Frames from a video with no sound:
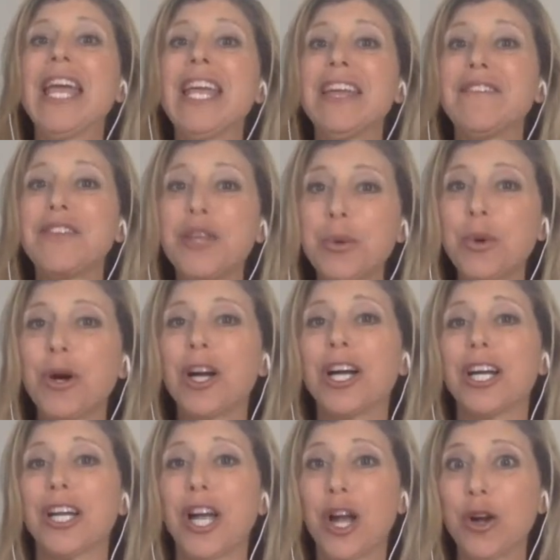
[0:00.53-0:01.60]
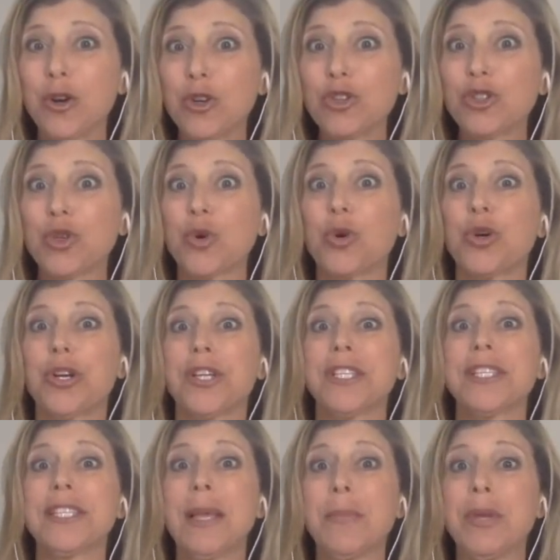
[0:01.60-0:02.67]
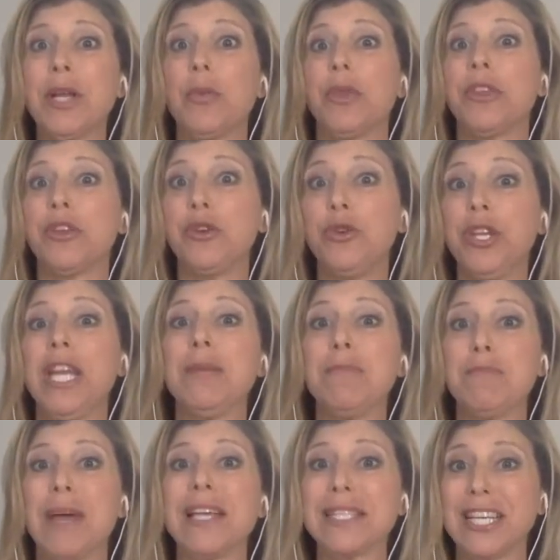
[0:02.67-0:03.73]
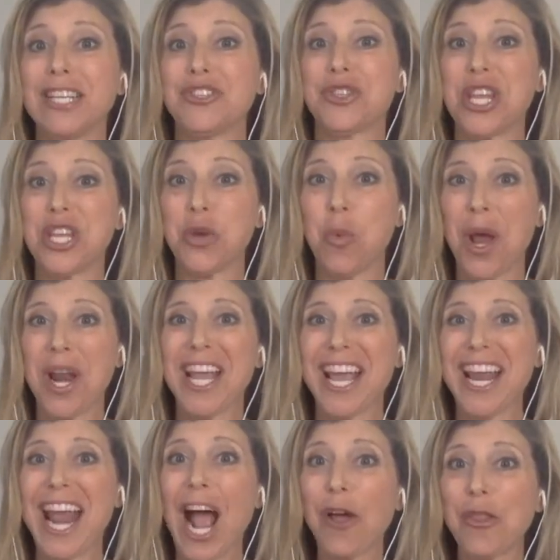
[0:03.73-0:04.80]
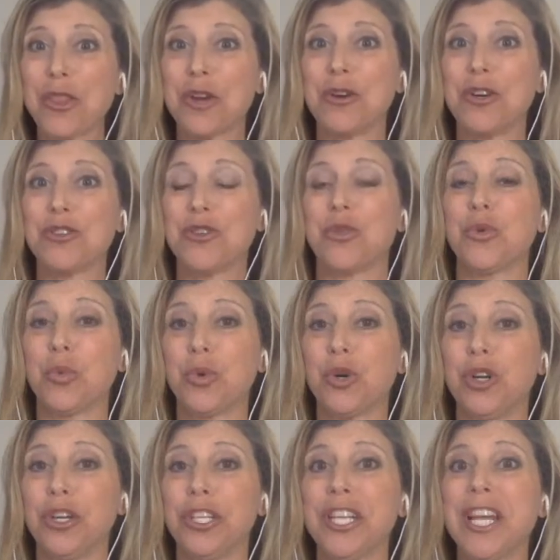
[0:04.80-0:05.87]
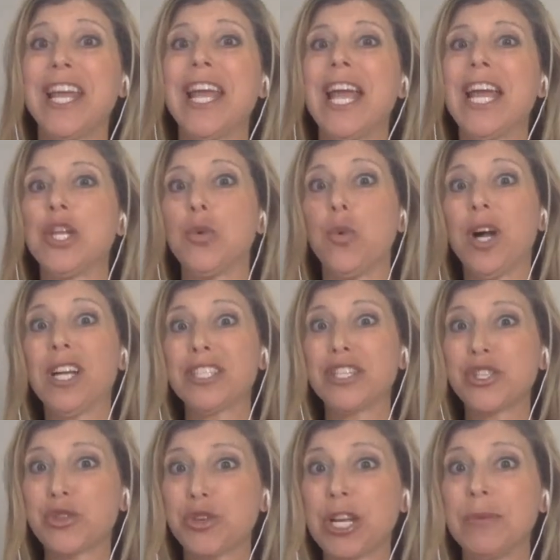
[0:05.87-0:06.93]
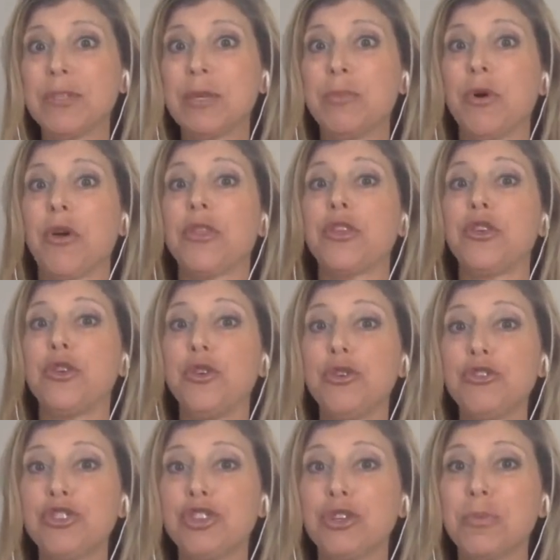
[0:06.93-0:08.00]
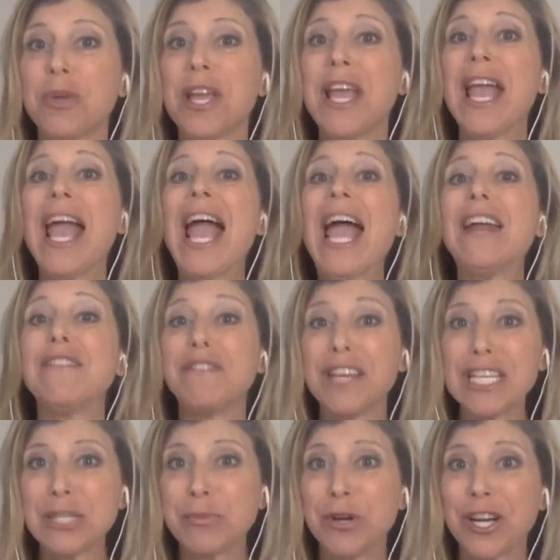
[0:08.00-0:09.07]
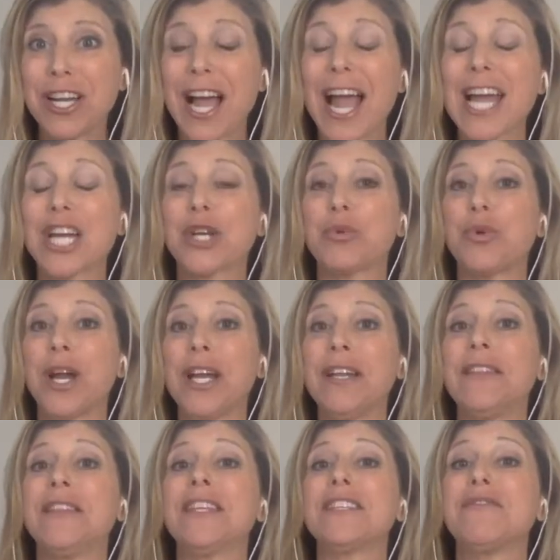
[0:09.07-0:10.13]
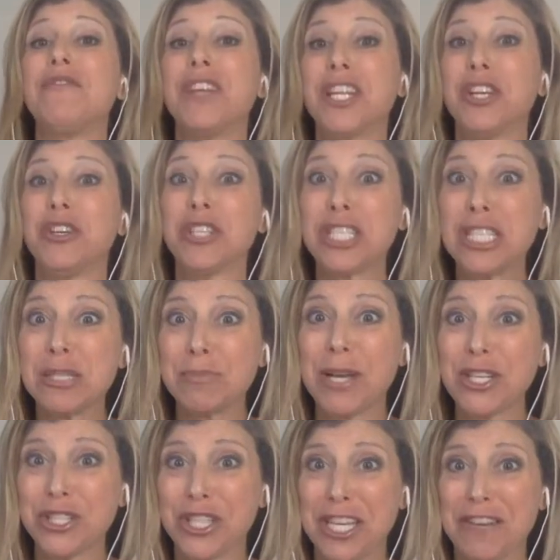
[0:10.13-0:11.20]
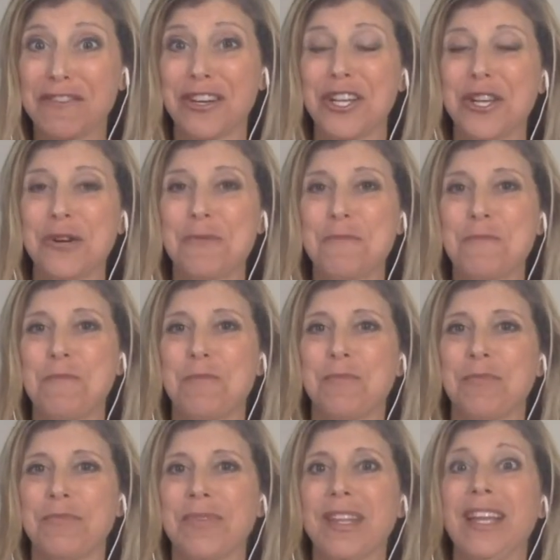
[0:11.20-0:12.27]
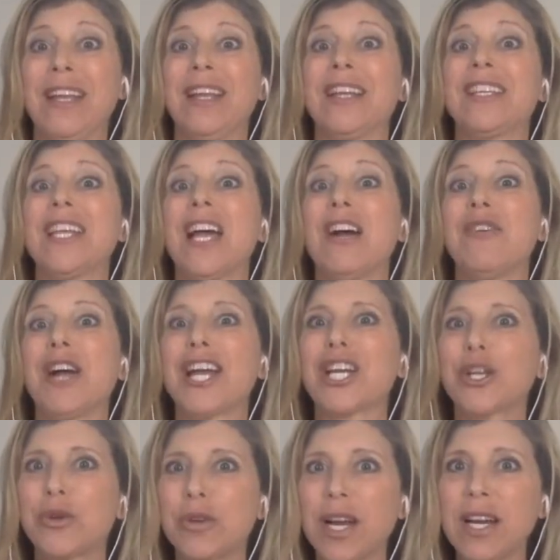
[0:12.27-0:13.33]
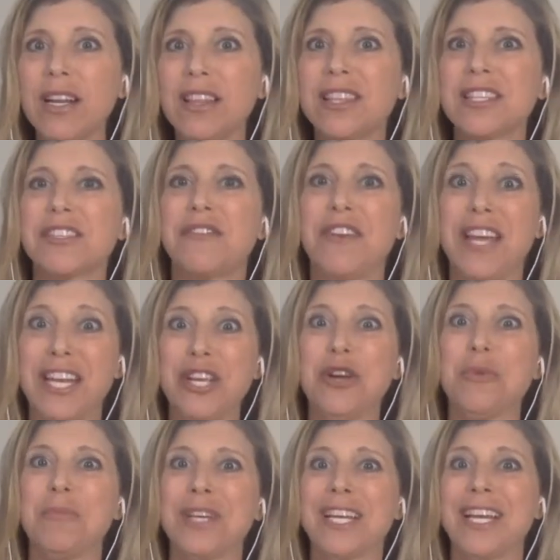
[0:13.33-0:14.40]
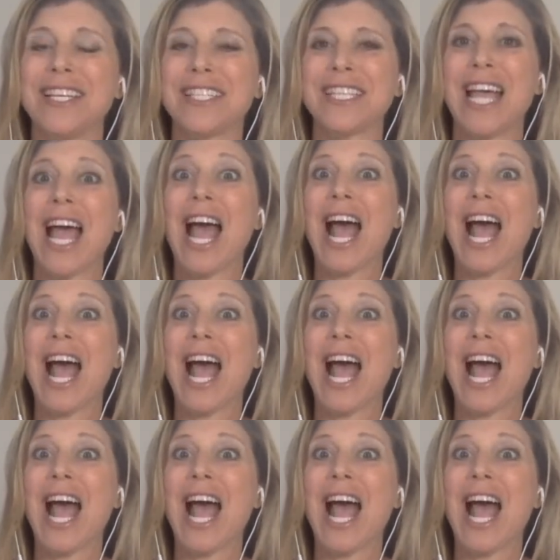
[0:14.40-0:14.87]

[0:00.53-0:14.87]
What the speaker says: If you are a coach or somebody with a unique message that you want to get out there into the world and you want to stream to both YouTube and Facebook, I created this video especially for you. Now, I created this video because